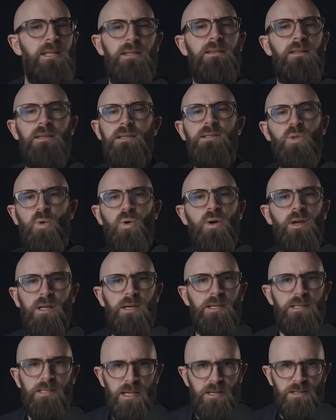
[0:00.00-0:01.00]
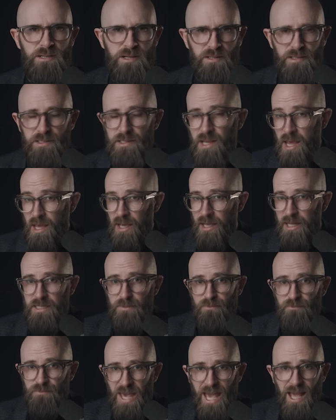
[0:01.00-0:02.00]
in these organizations, it's
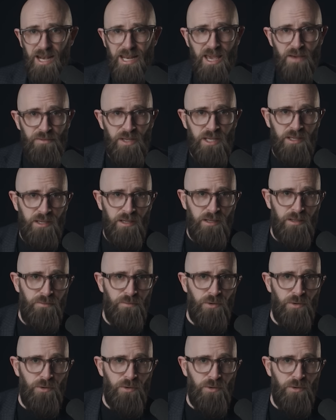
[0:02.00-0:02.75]
barely ever heard